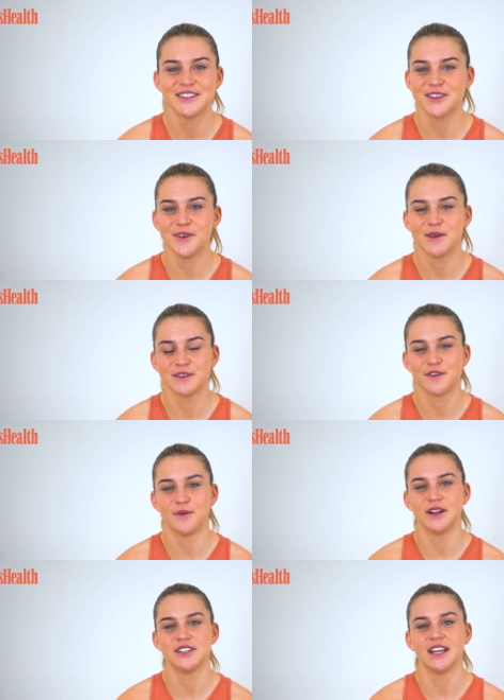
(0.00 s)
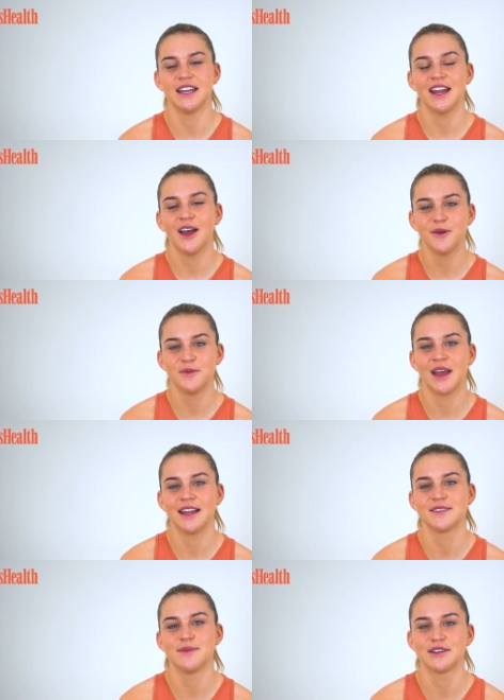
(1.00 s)
you so much for watching. Hope you had
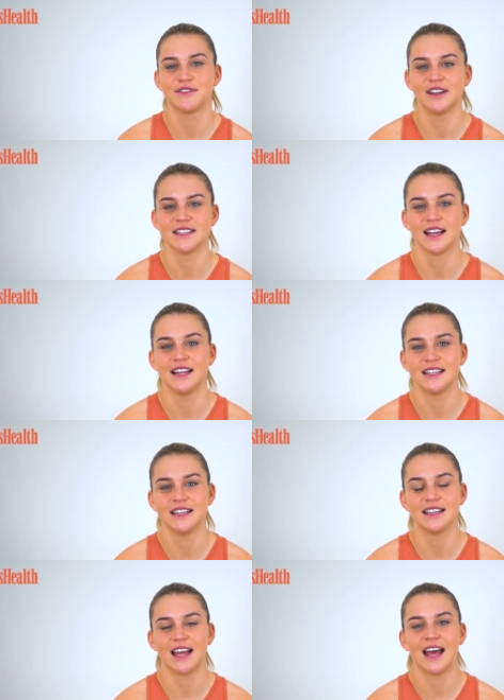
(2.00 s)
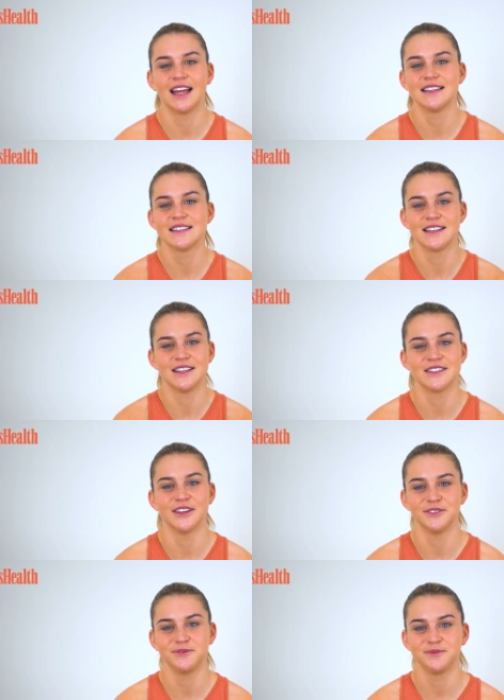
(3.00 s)
as much fun as I did, and see you soon.